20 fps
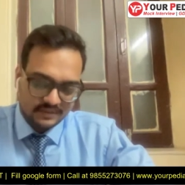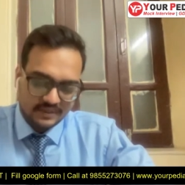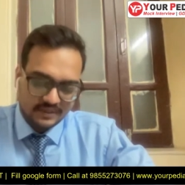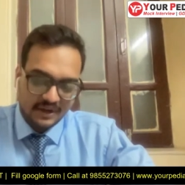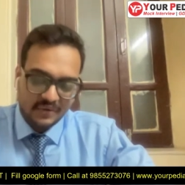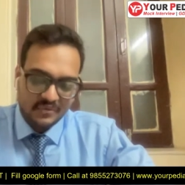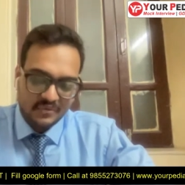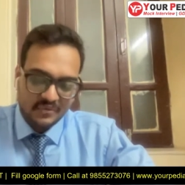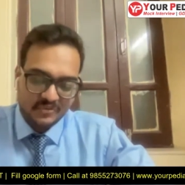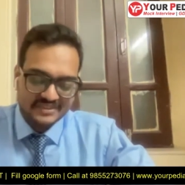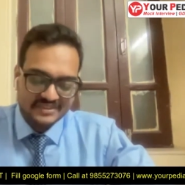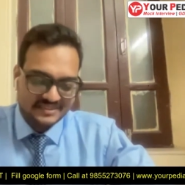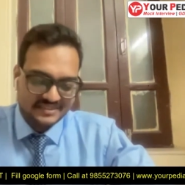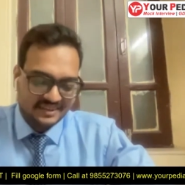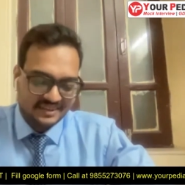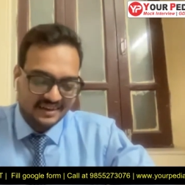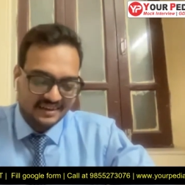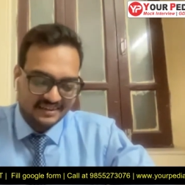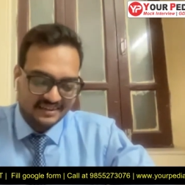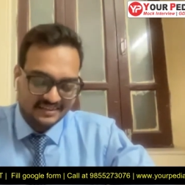Sir, how we
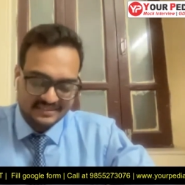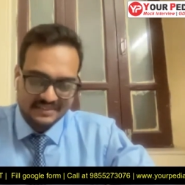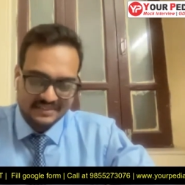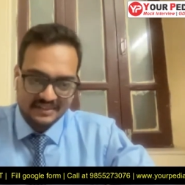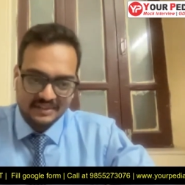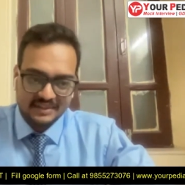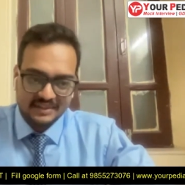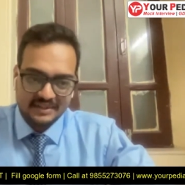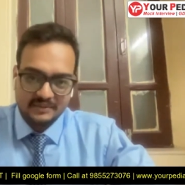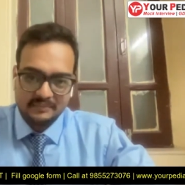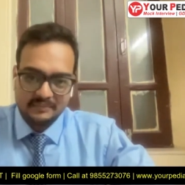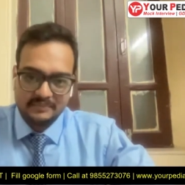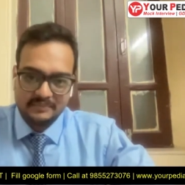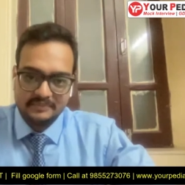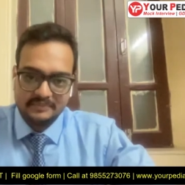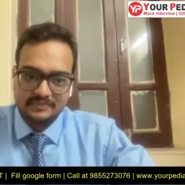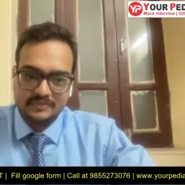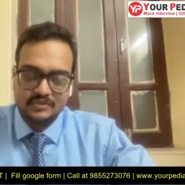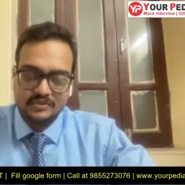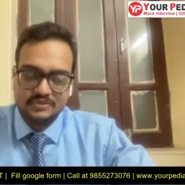start, sir? And
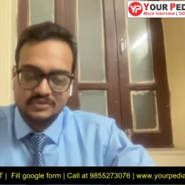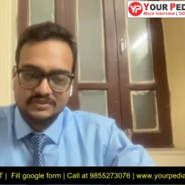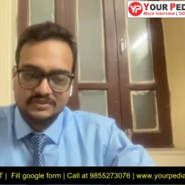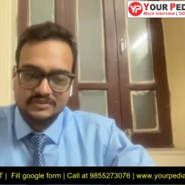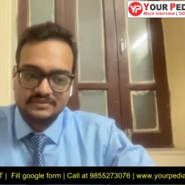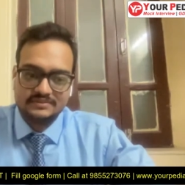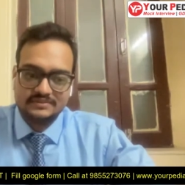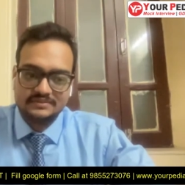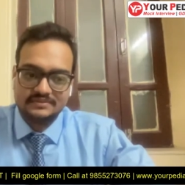because